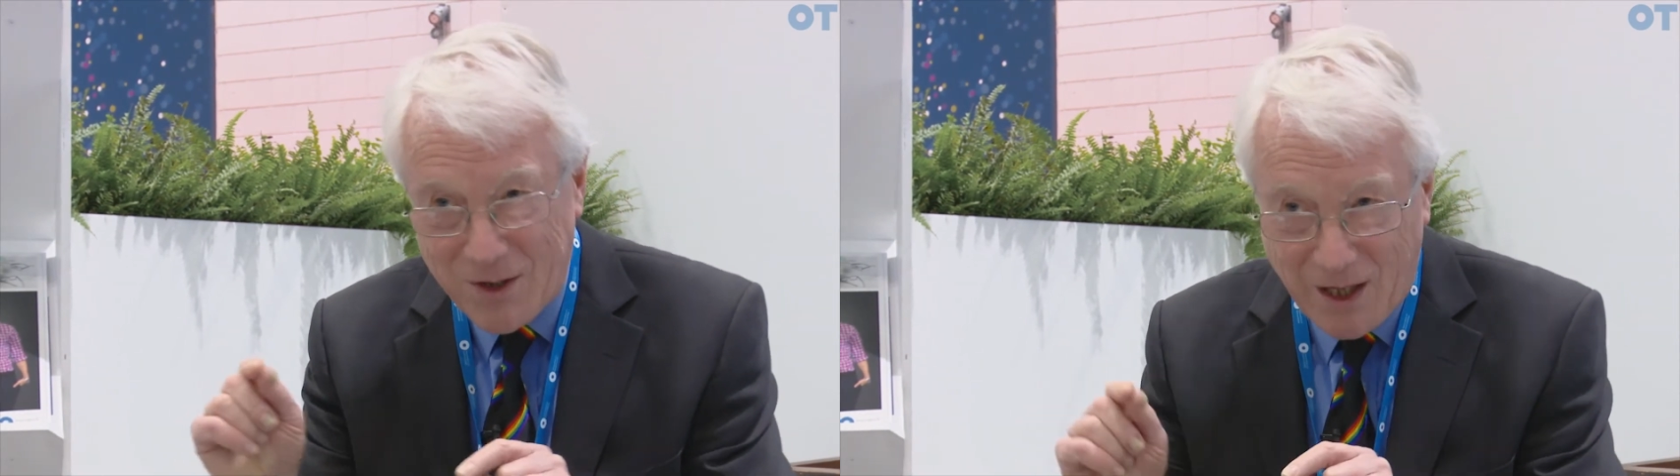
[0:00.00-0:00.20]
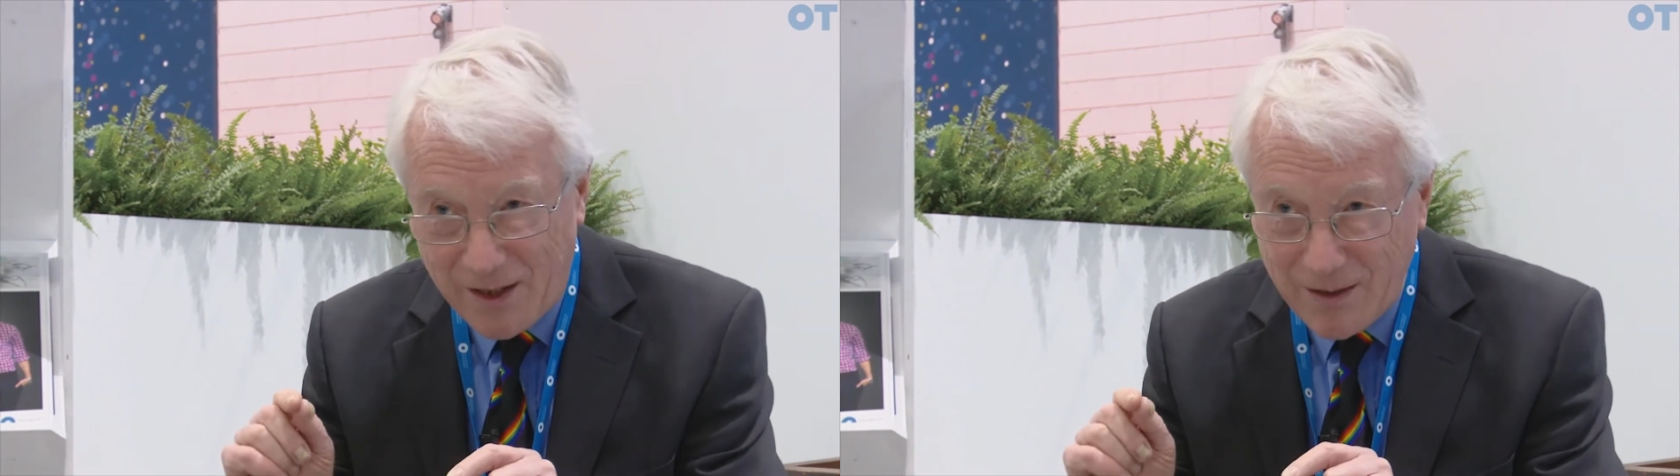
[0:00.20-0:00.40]

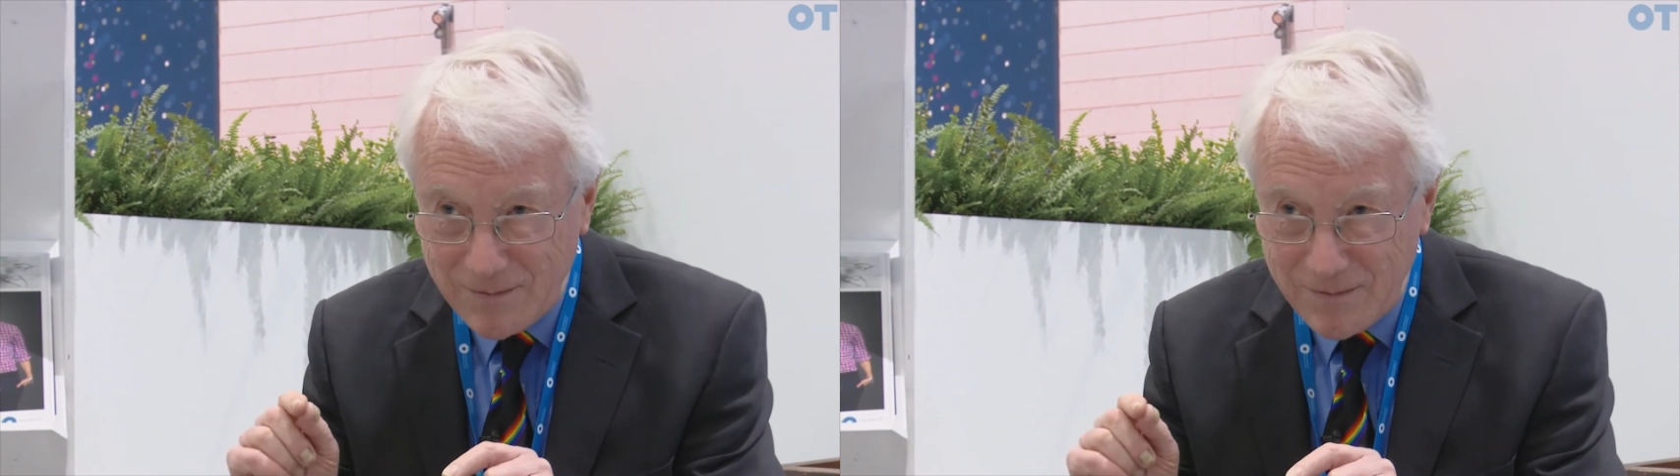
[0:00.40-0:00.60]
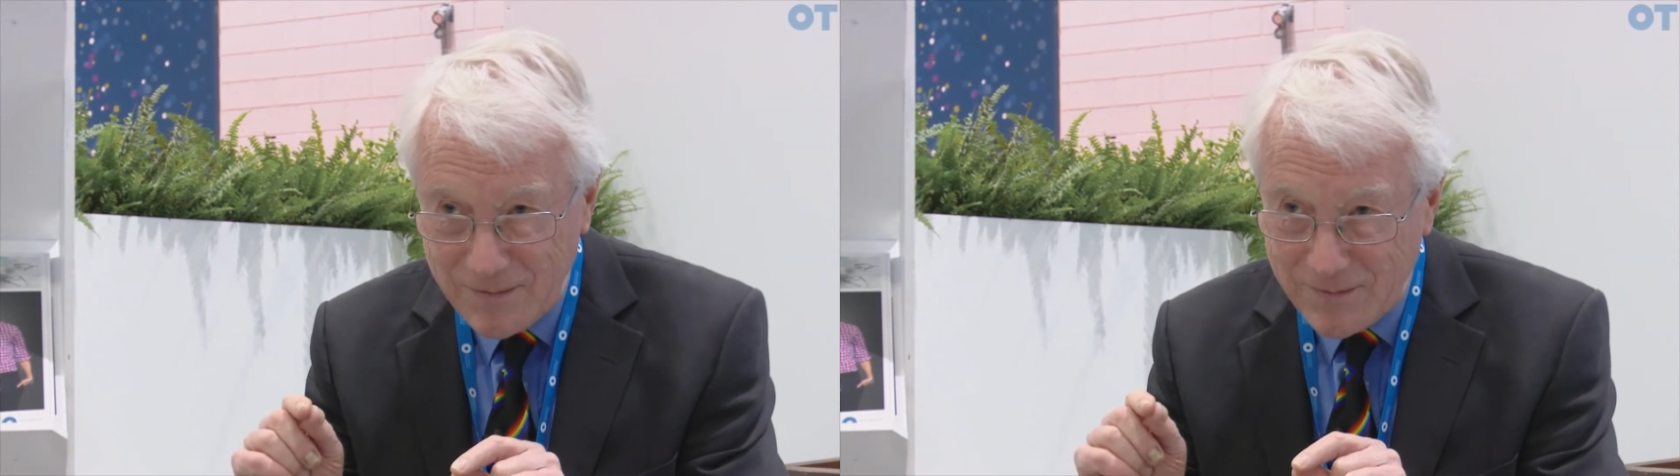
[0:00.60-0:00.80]
color,
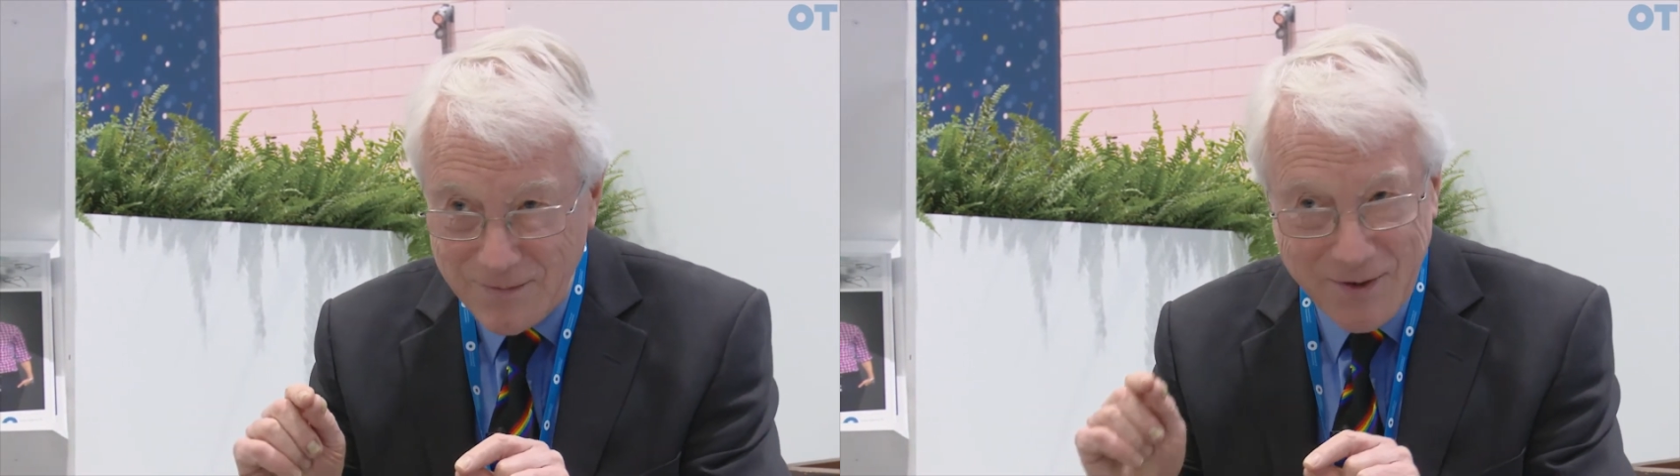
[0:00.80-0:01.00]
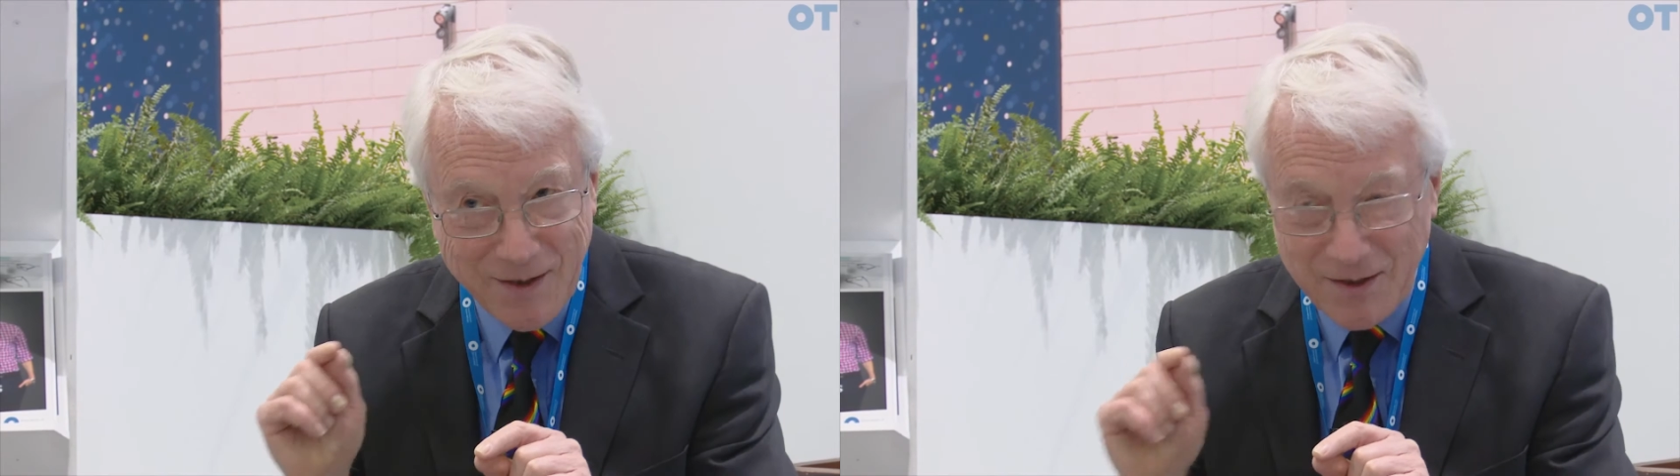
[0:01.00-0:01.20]

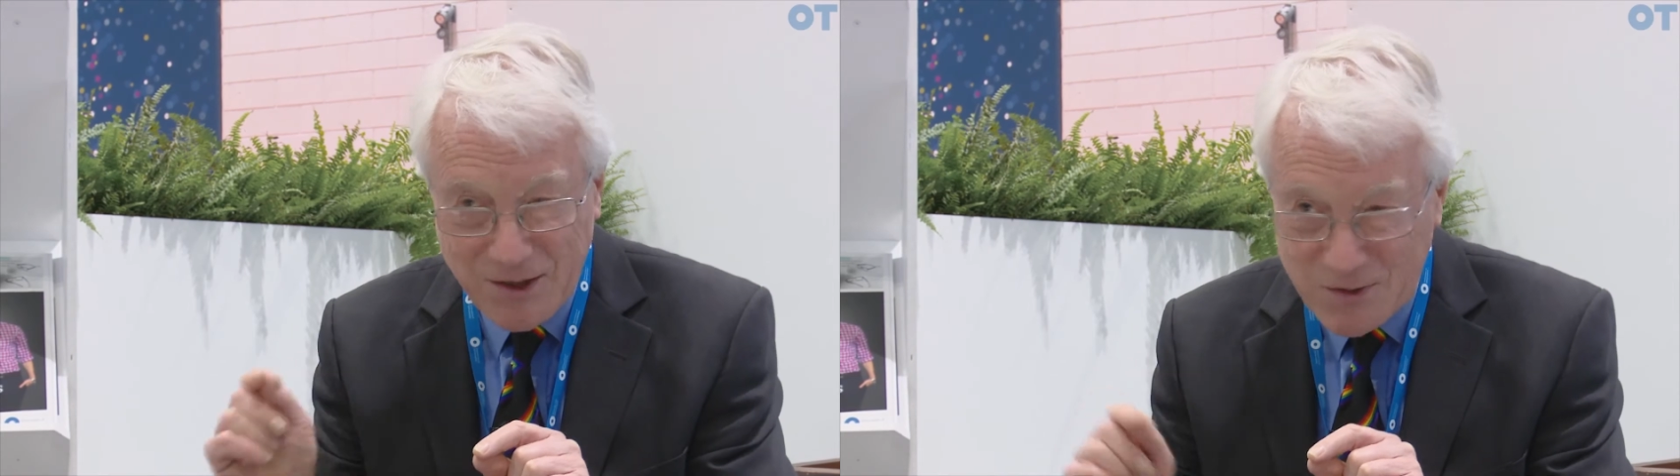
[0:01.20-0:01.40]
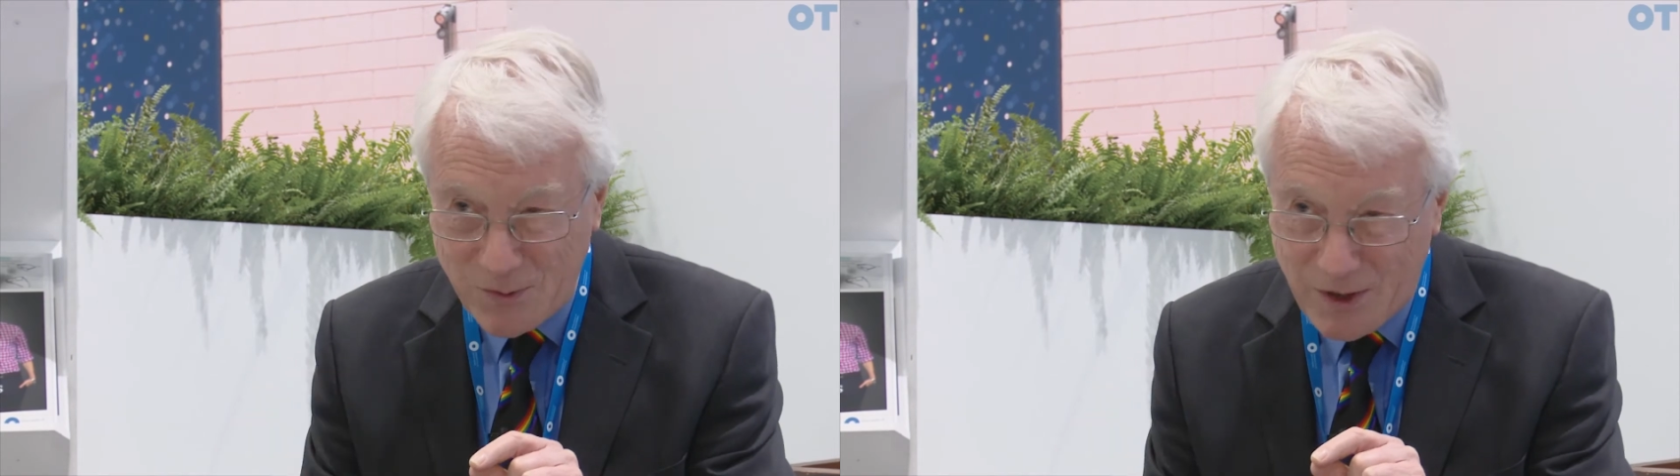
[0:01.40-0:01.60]
it
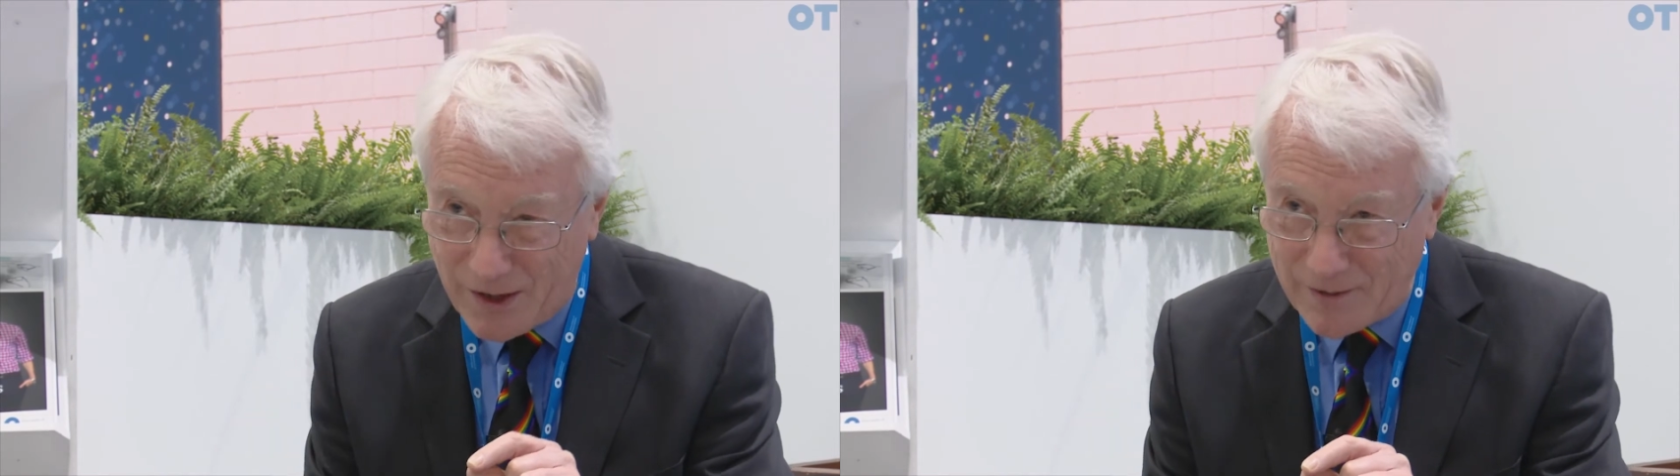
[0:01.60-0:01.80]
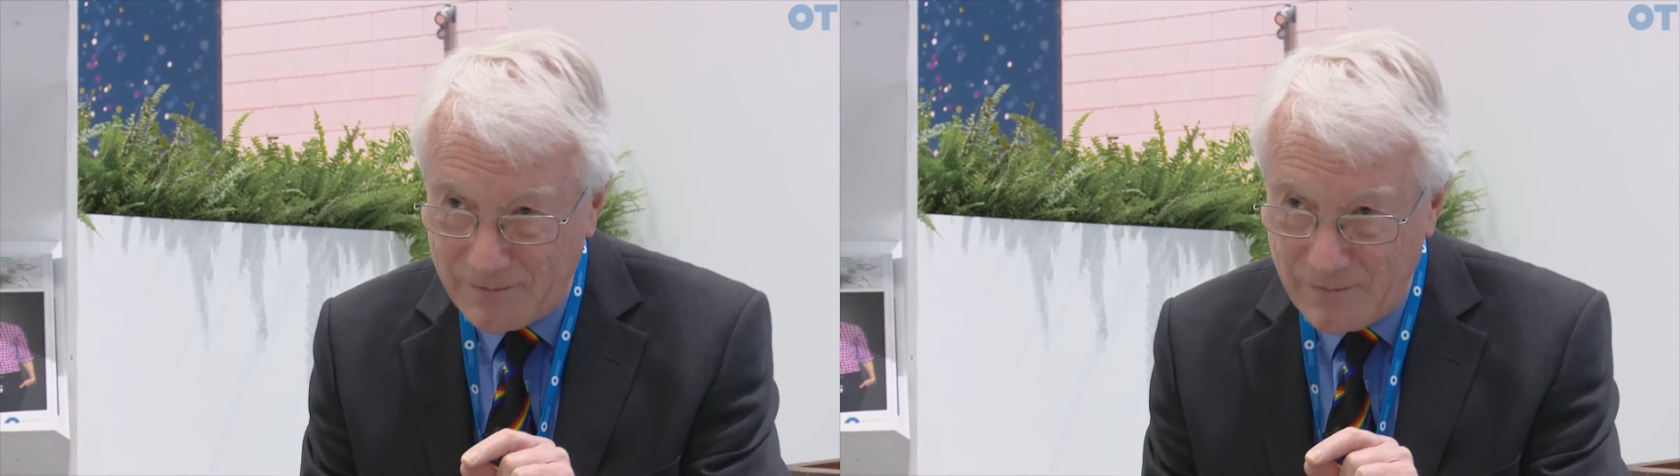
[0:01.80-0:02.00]
doesn't work.